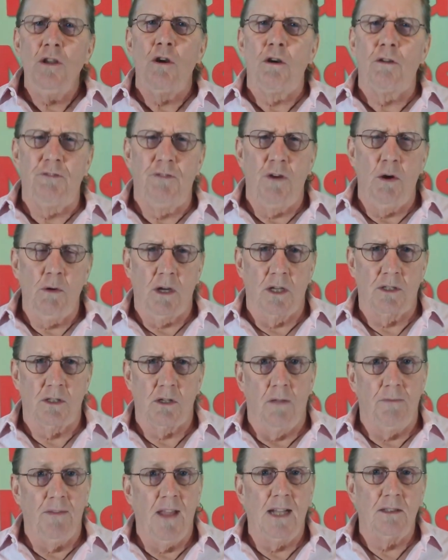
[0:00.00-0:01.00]
your focus
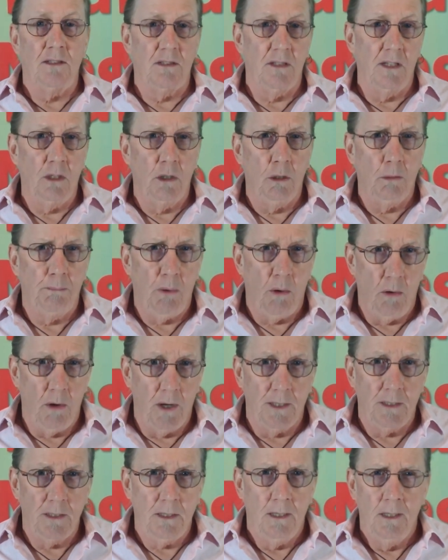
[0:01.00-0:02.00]
on that single
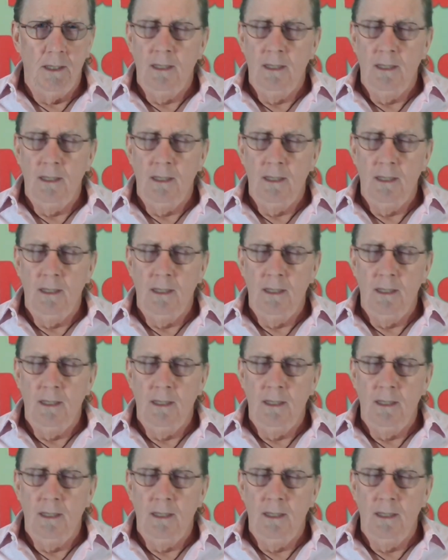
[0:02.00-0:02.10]
point,